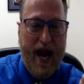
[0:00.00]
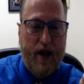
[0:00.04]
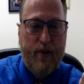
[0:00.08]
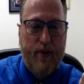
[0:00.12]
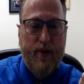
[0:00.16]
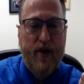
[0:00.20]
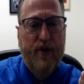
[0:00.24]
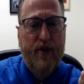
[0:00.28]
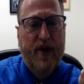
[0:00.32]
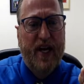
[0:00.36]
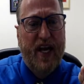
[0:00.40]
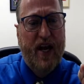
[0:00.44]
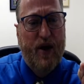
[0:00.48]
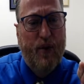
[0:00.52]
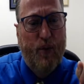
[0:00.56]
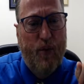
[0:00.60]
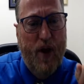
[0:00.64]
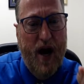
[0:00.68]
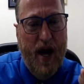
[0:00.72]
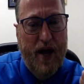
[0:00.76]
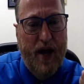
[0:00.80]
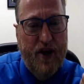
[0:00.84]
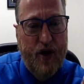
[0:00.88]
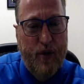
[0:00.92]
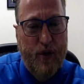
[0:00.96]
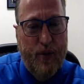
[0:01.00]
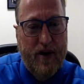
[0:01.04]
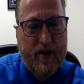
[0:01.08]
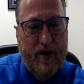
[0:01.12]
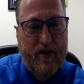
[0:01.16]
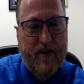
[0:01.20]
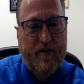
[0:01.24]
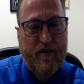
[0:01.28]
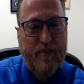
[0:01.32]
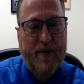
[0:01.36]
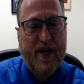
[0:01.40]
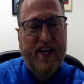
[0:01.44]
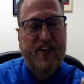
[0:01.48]
We only get one. No wonder
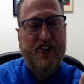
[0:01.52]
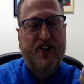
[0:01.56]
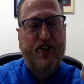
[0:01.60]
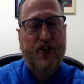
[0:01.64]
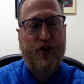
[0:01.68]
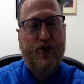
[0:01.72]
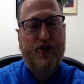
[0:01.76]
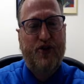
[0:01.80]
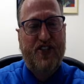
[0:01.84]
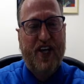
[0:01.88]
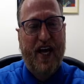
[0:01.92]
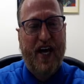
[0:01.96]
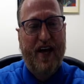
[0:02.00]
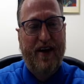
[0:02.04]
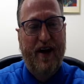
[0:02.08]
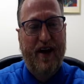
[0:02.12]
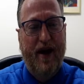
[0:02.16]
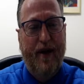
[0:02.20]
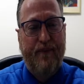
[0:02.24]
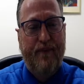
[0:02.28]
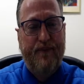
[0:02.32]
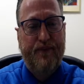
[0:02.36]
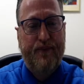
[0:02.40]
everybody screws that up.